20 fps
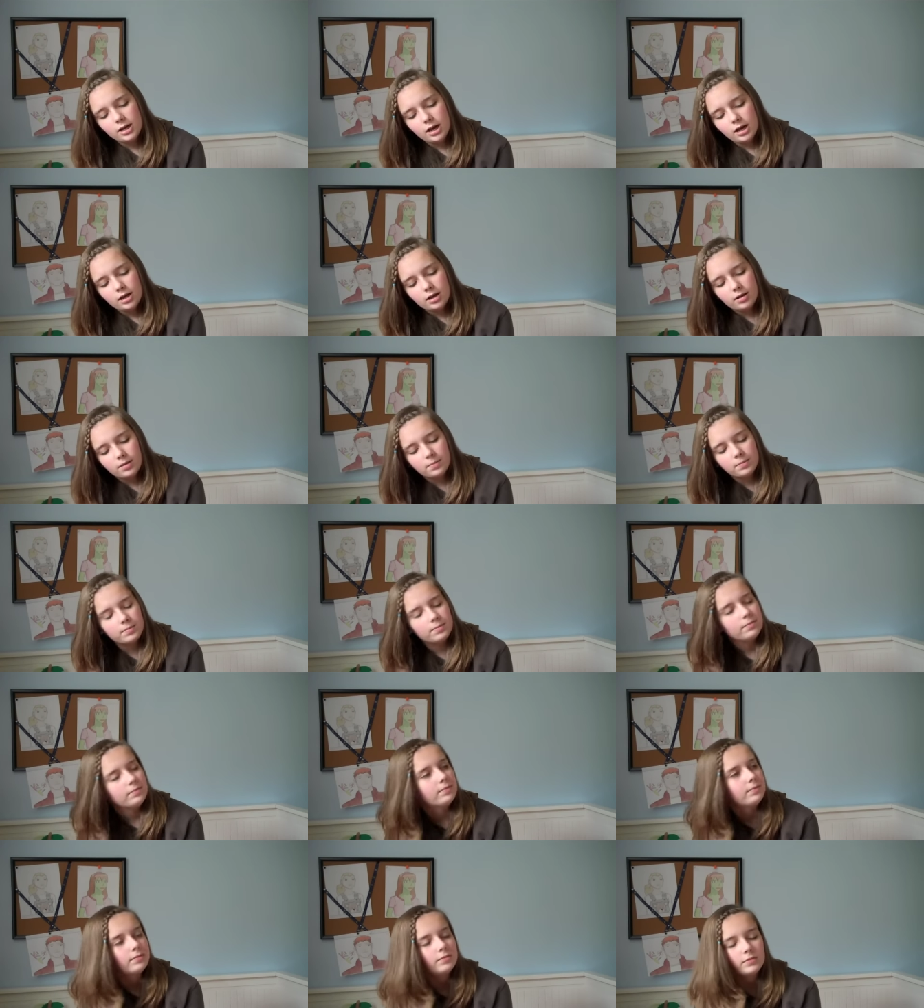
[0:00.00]
um,
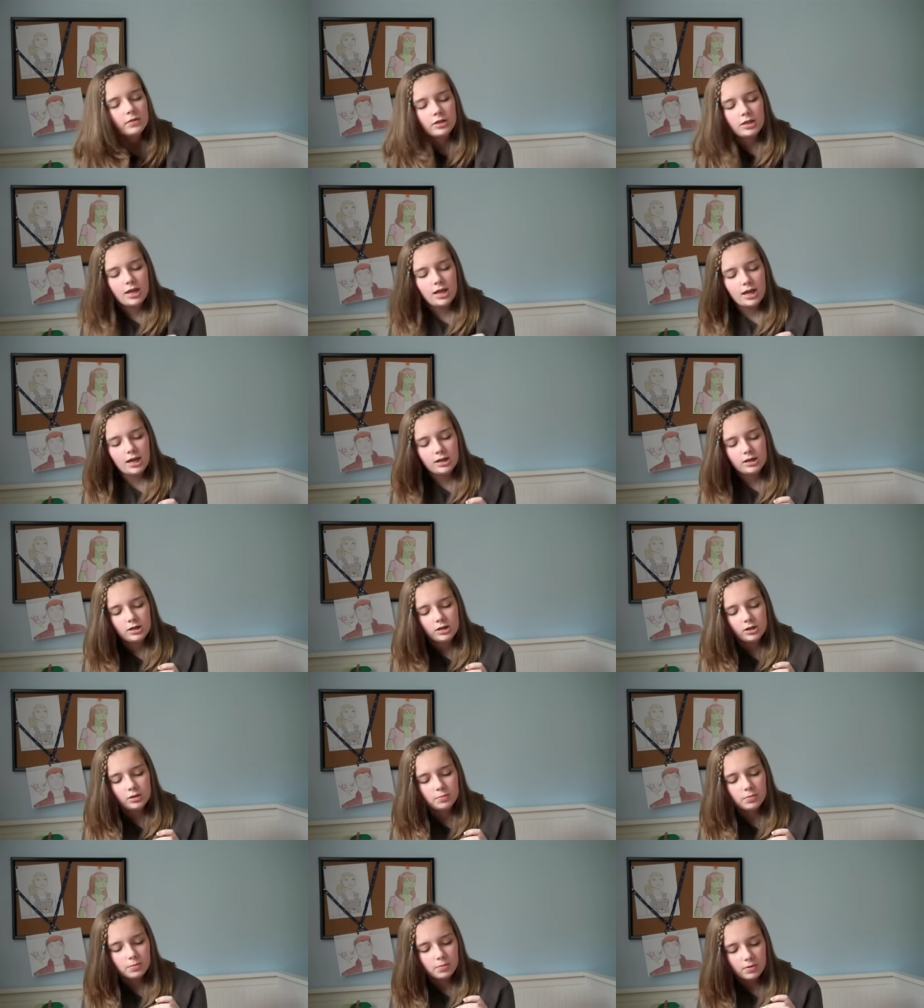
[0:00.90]
they had
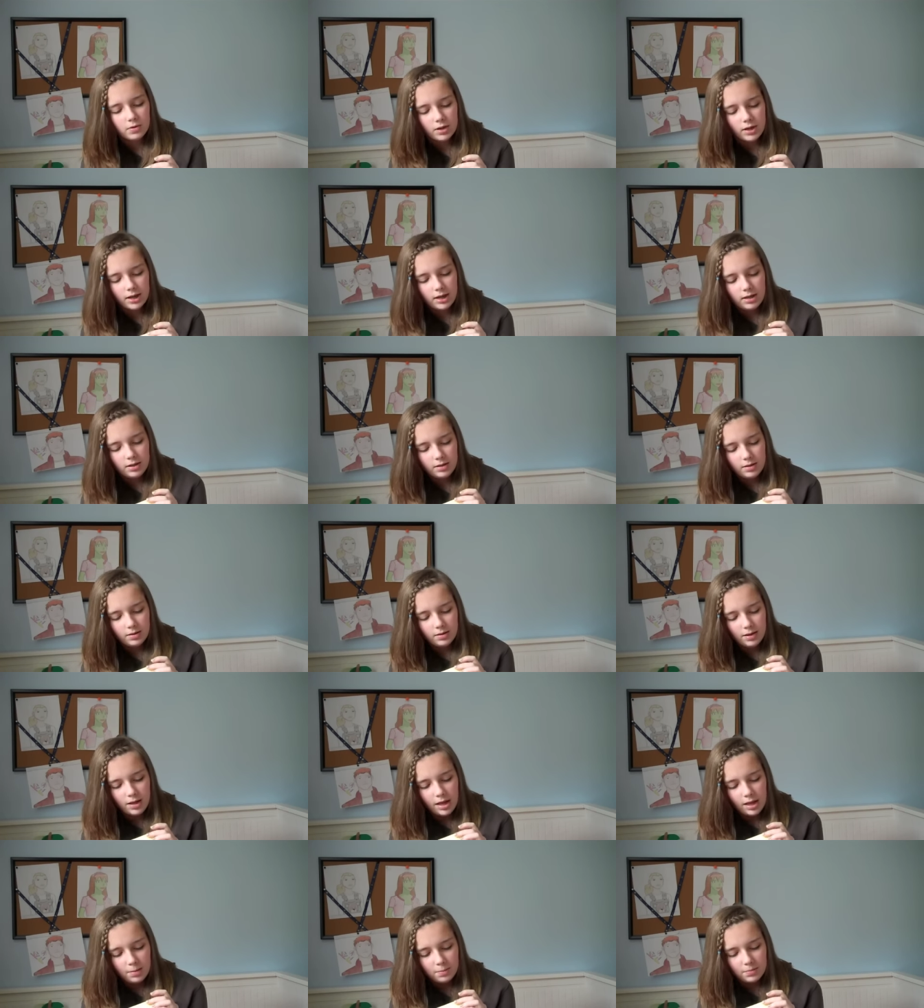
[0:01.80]
Superboy,
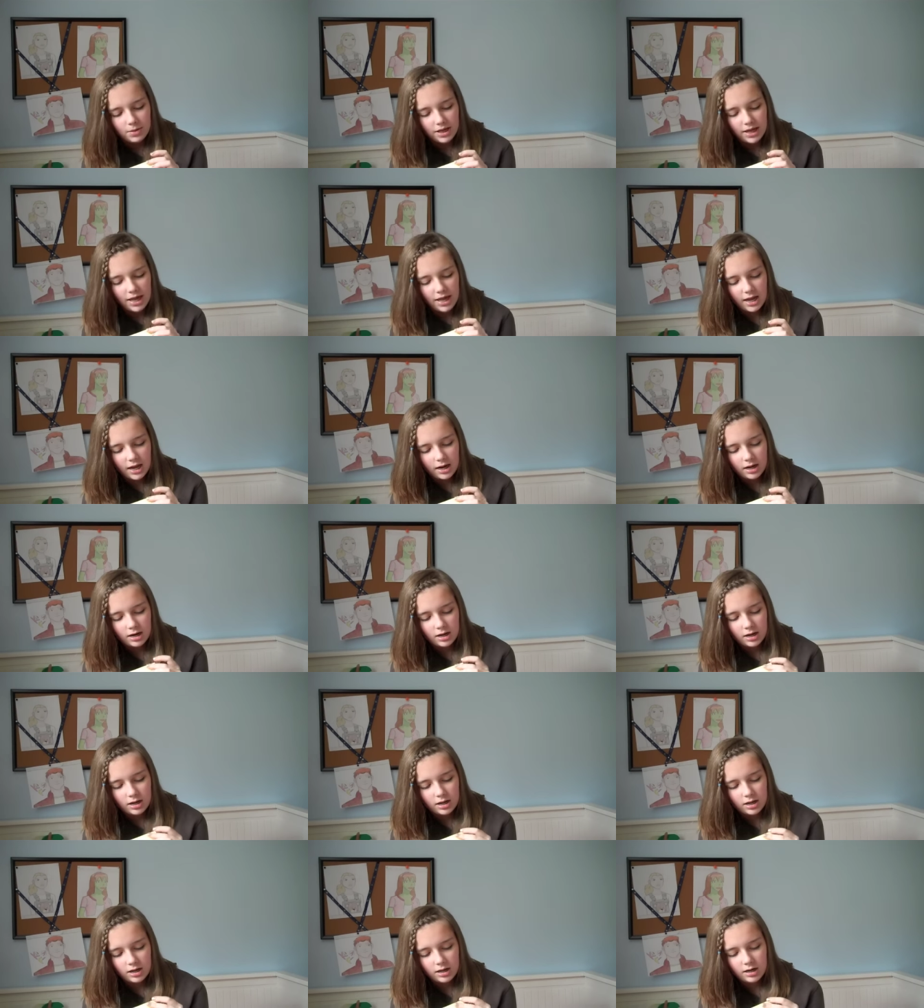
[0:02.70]
M'gann,
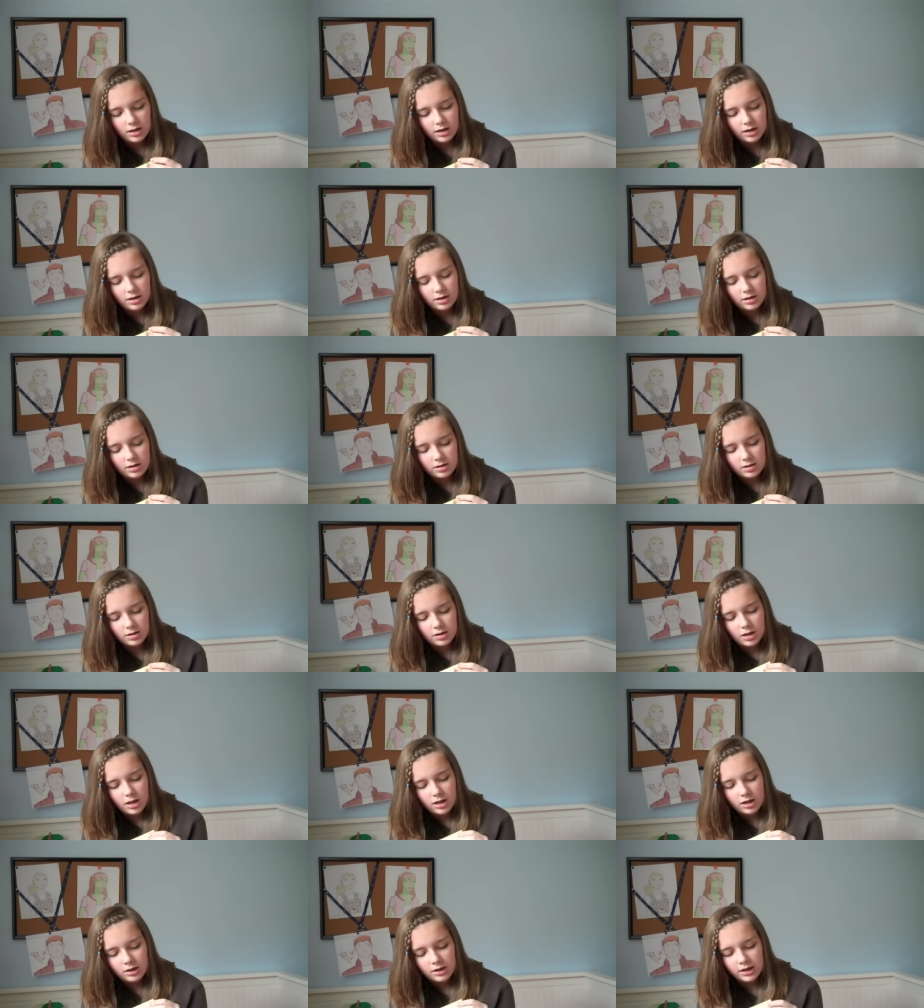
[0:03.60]
and
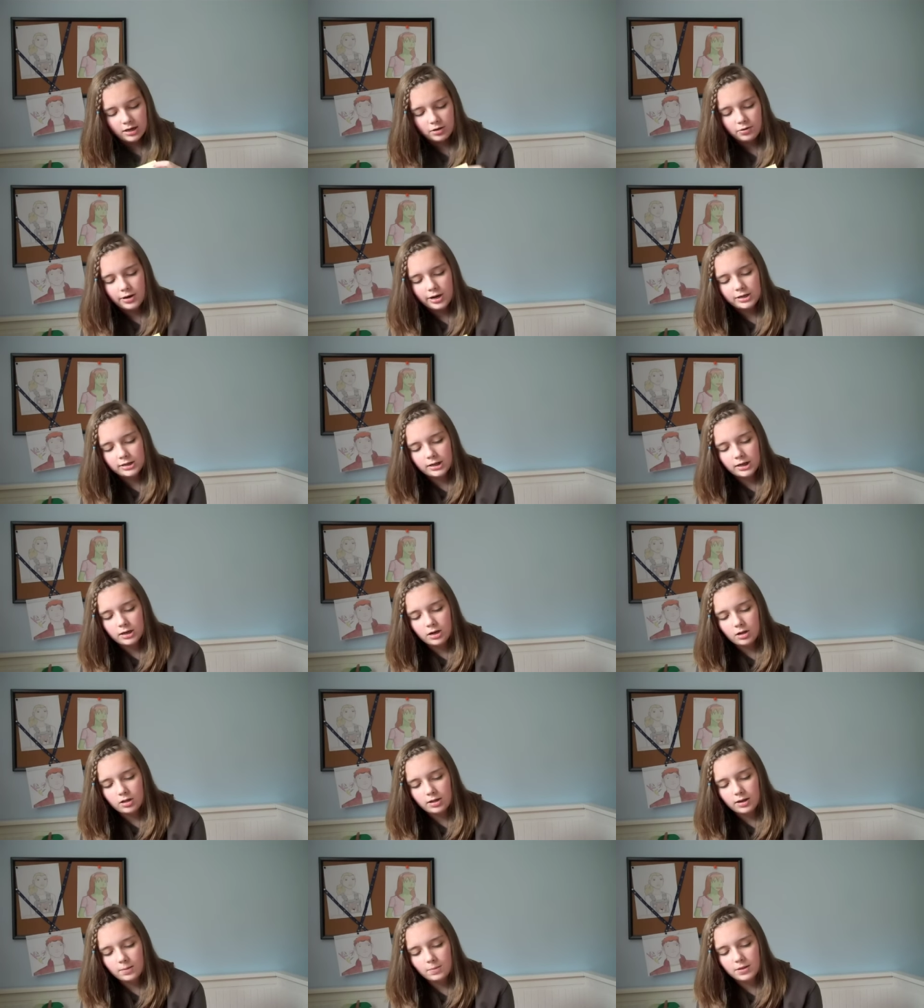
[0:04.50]
Dick Grayson
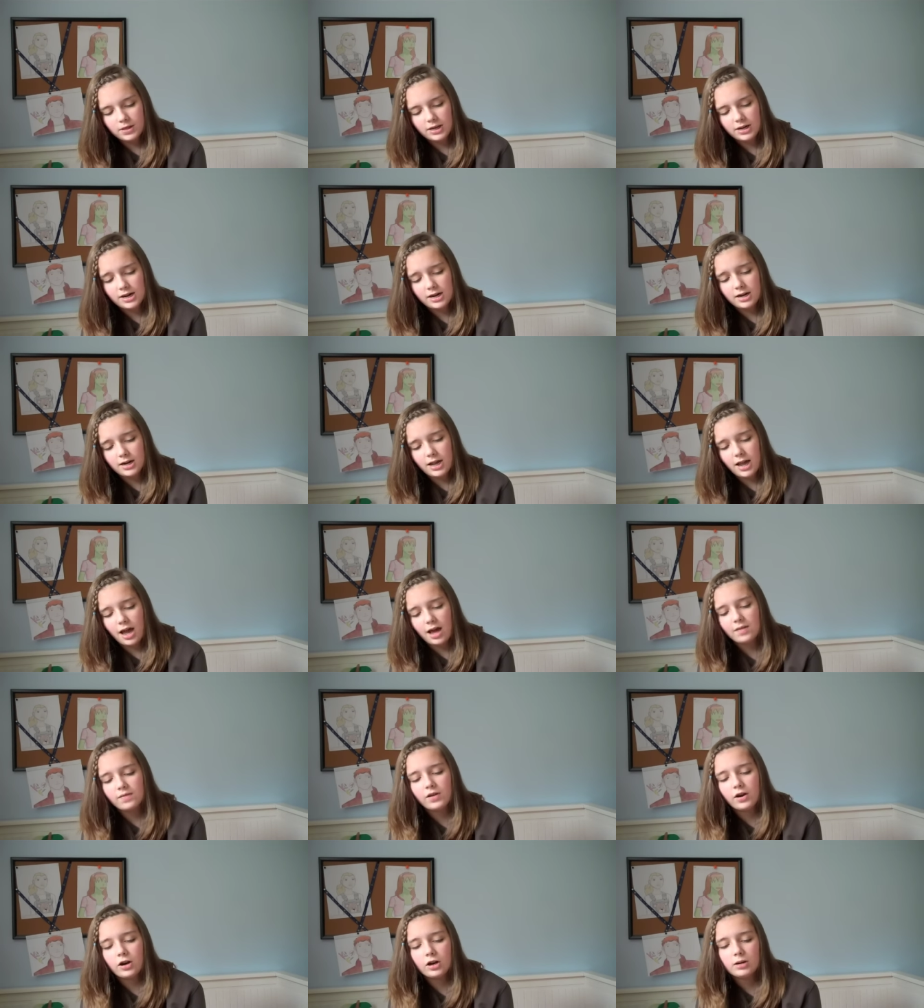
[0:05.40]
all there, but they didn't
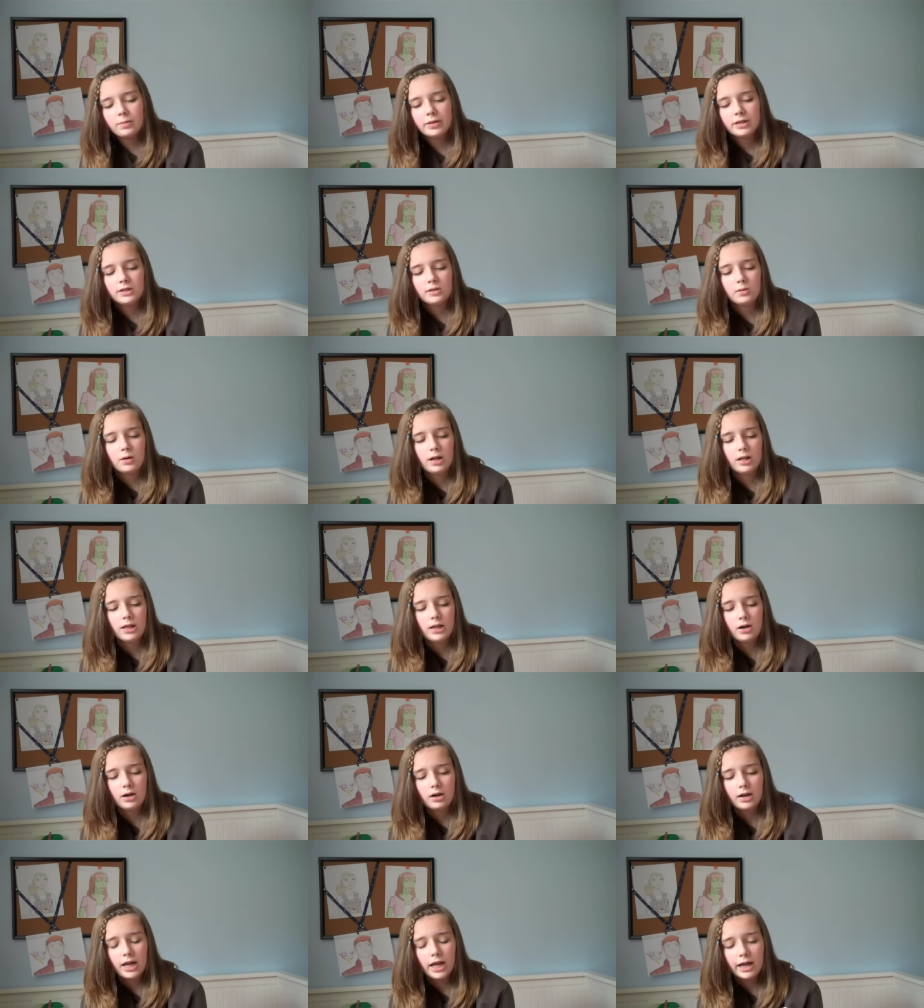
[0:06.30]
have Artemis Wally
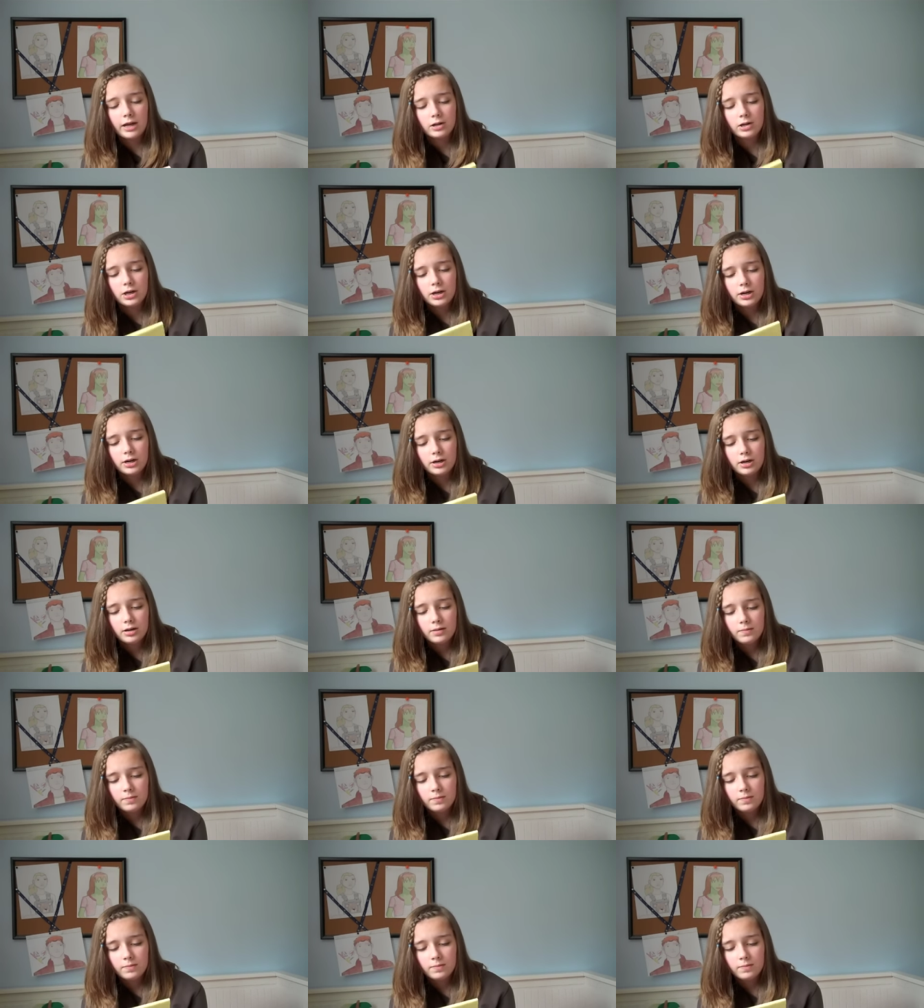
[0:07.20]
or Kaldur.